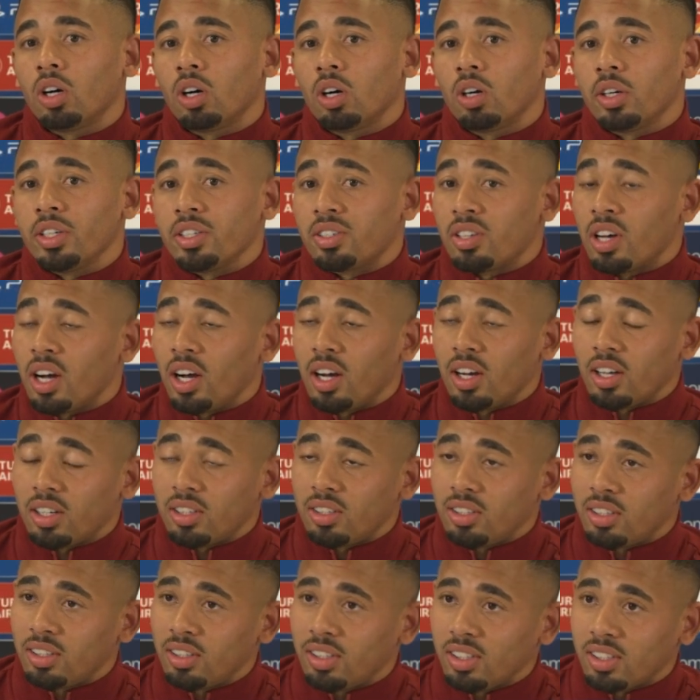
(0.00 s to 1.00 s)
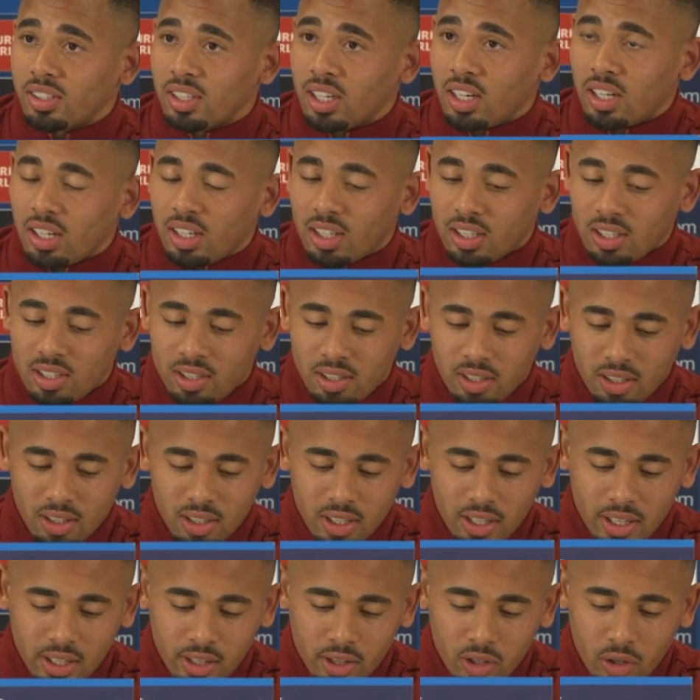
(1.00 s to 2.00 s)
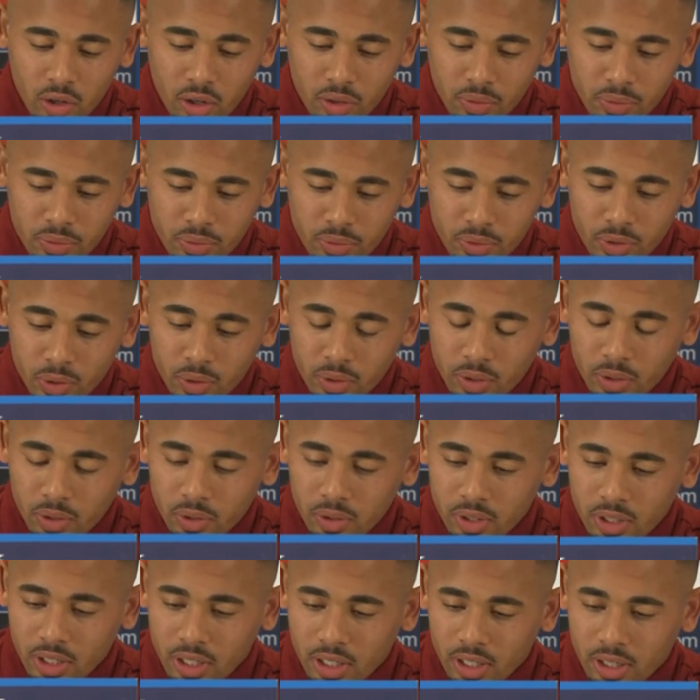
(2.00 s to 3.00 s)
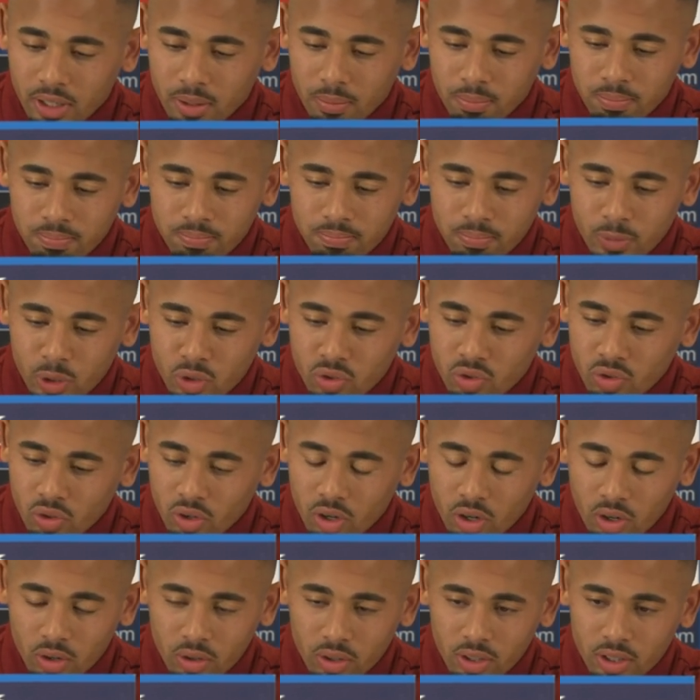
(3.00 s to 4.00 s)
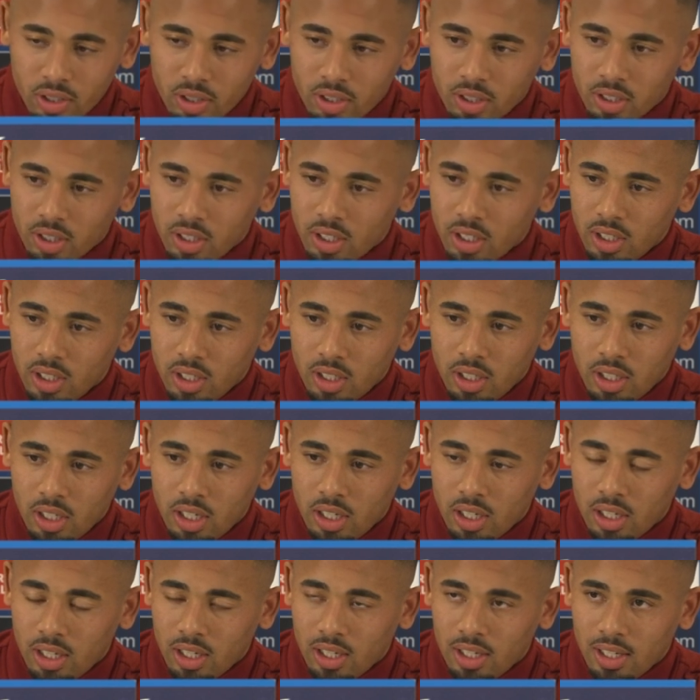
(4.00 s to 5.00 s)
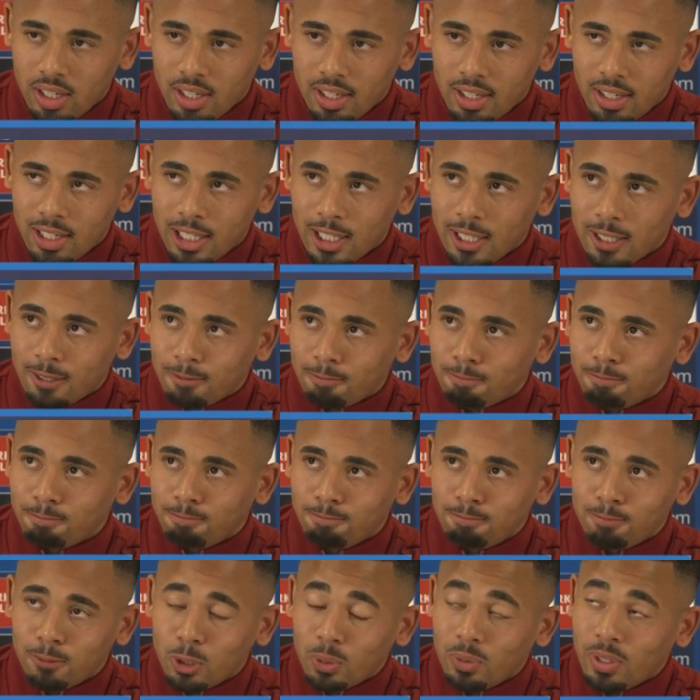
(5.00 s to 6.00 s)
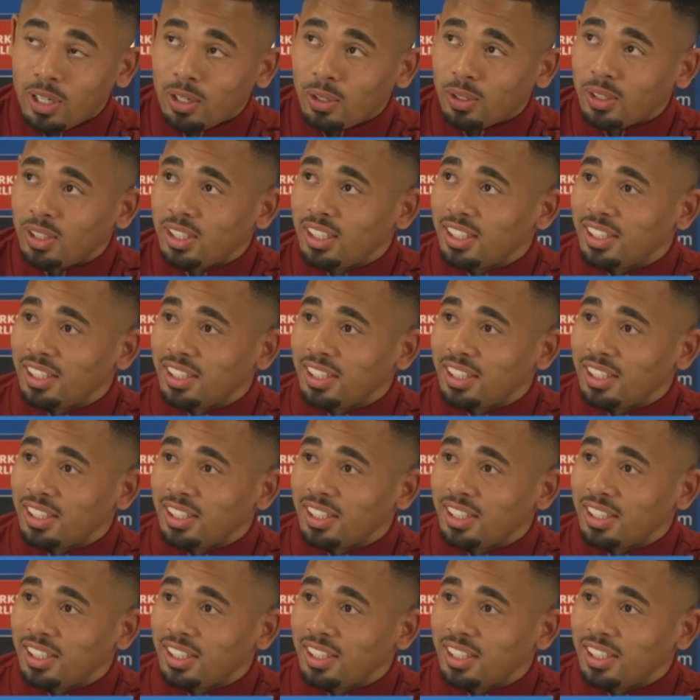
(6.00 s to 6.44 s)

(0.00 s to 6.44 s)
in, in training? Oh, it's hard. It's hard. They are tough, you know. They are strong. Uh, well,